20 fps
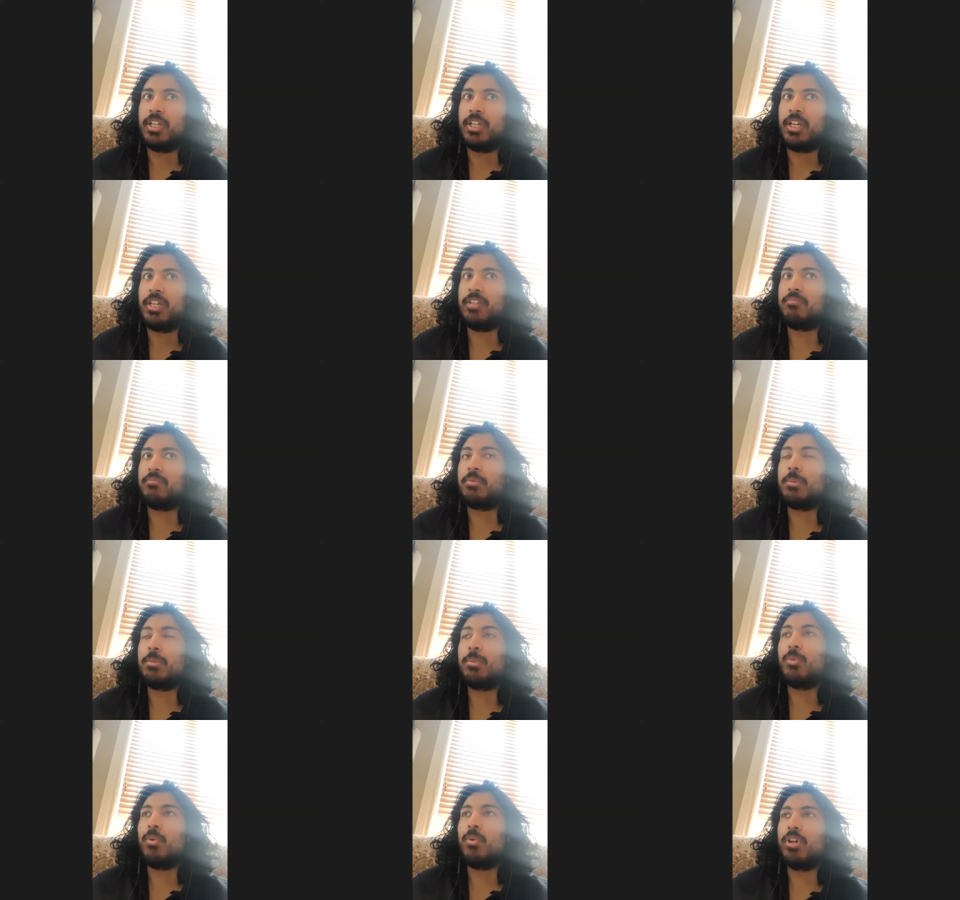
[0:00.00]
if
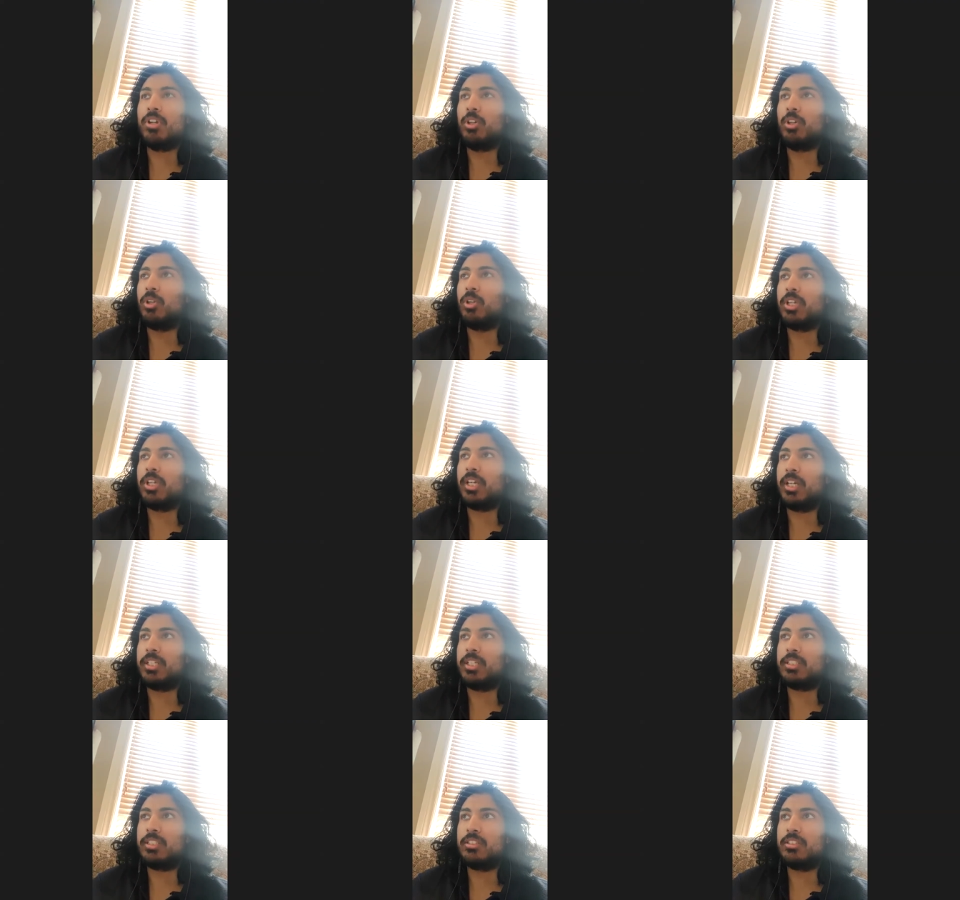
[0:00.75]
people want to look
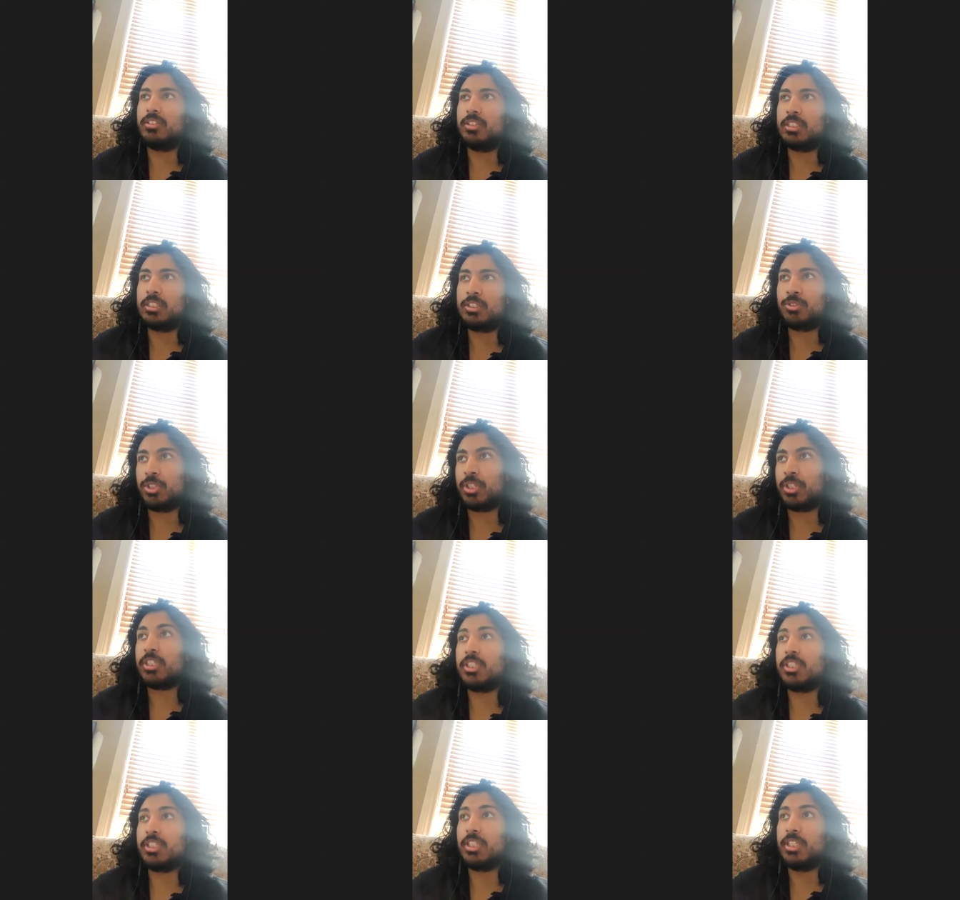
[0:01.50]
at
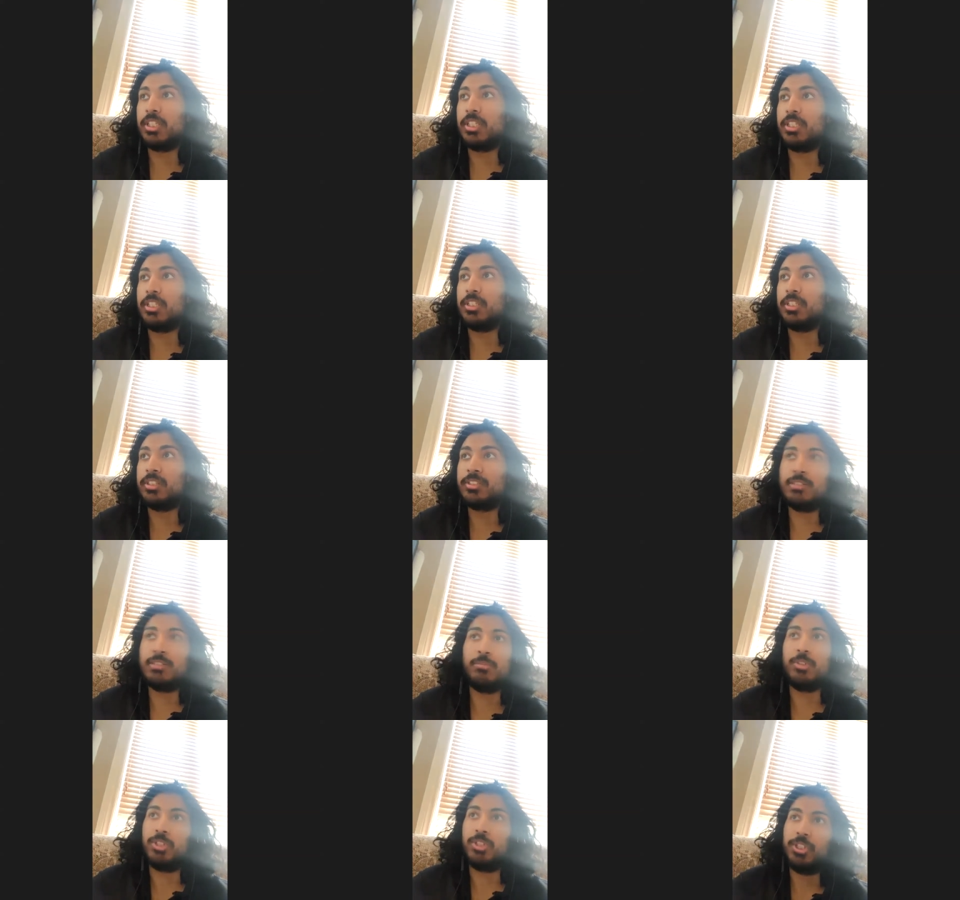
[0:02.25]
strictly
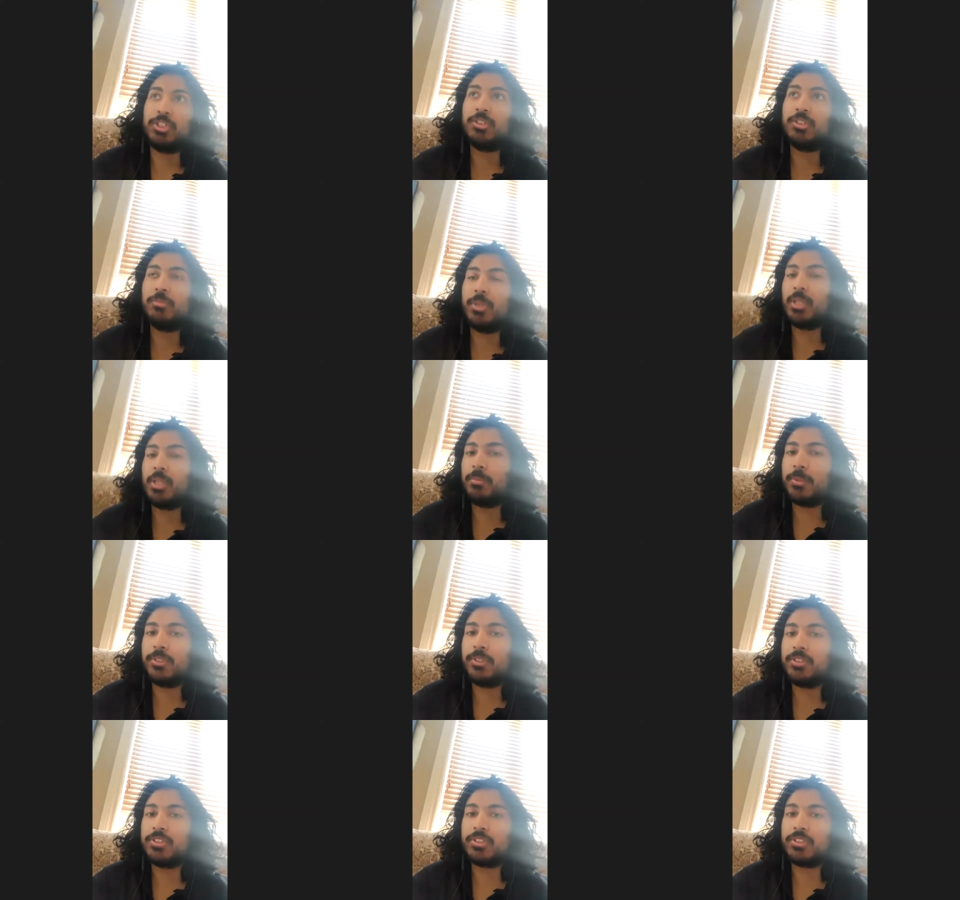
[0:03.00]
simulation
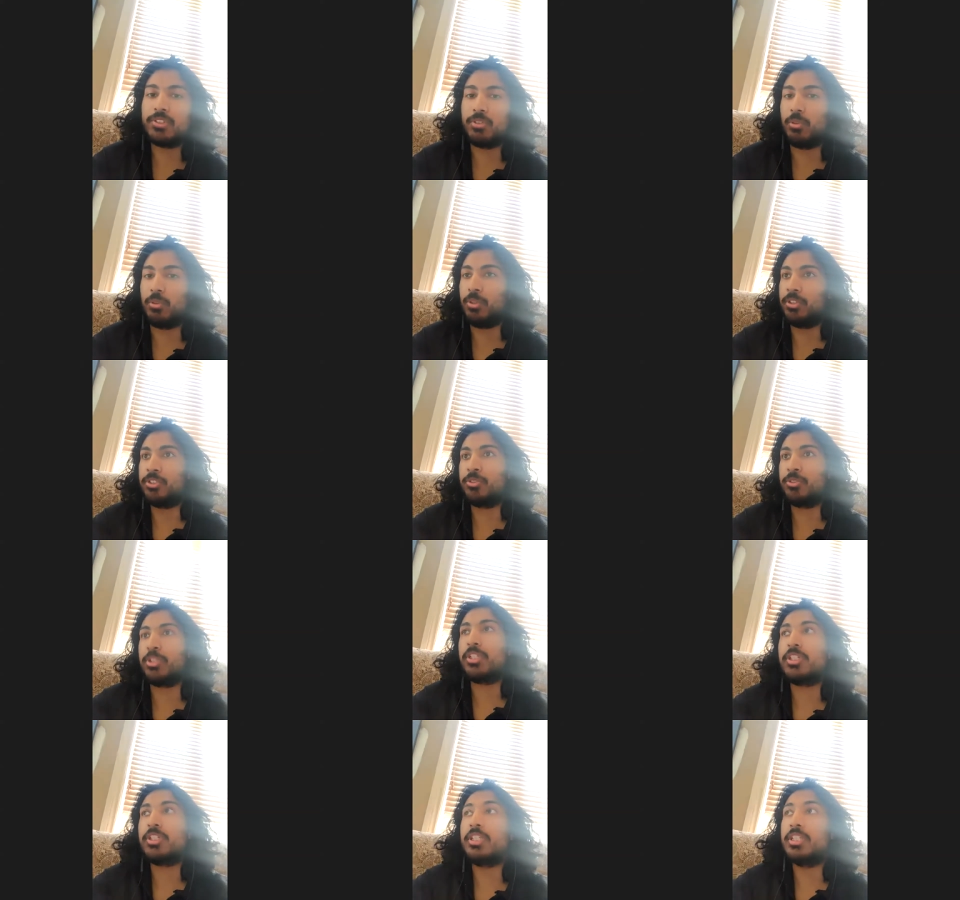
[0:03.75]
papers or
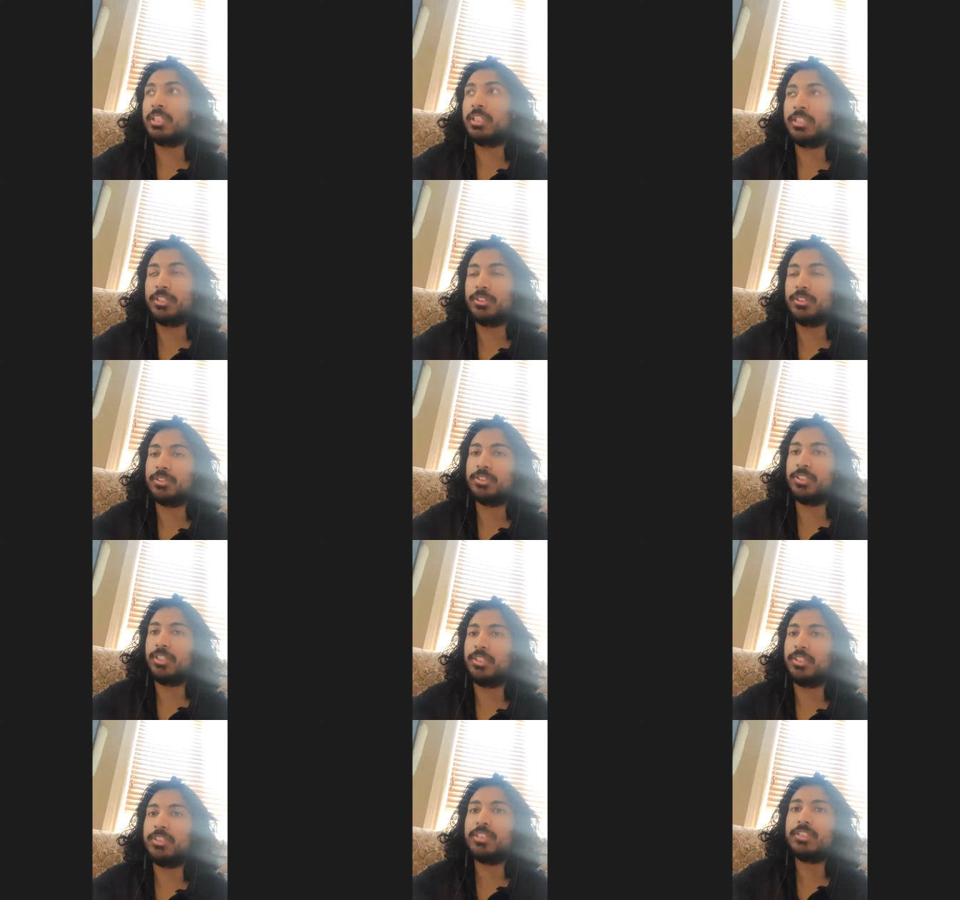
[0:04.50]
strictly clinical
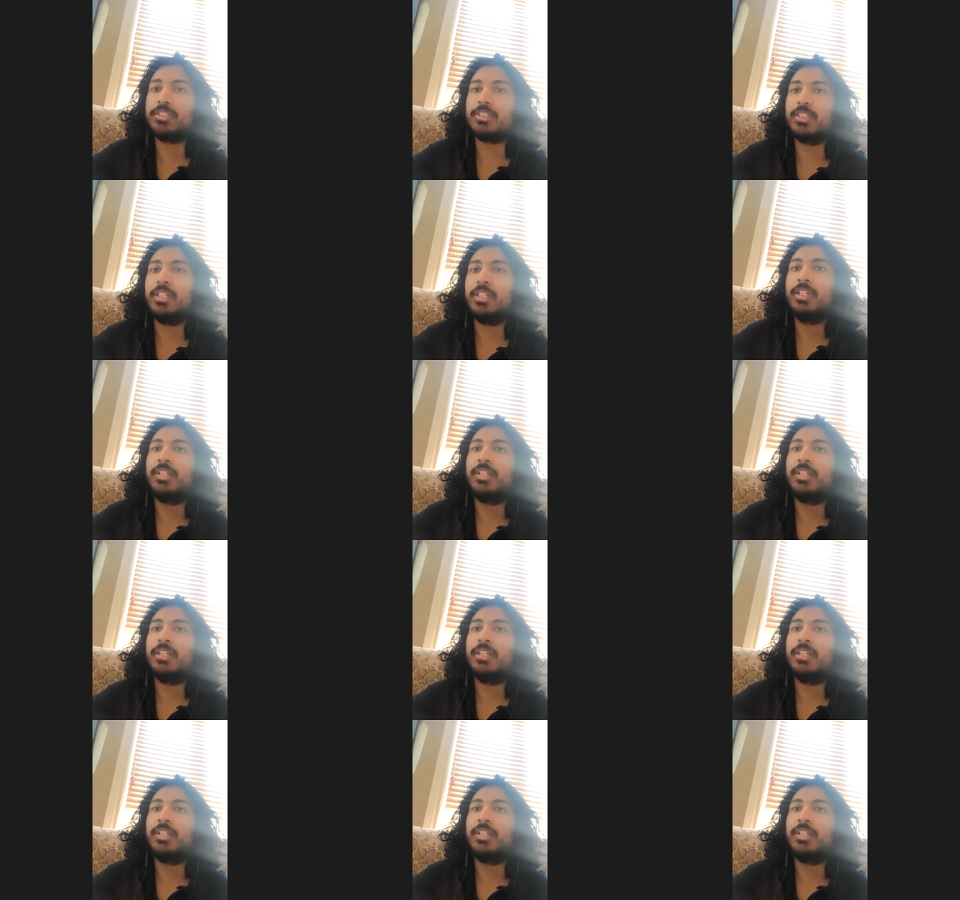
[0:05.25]
studies,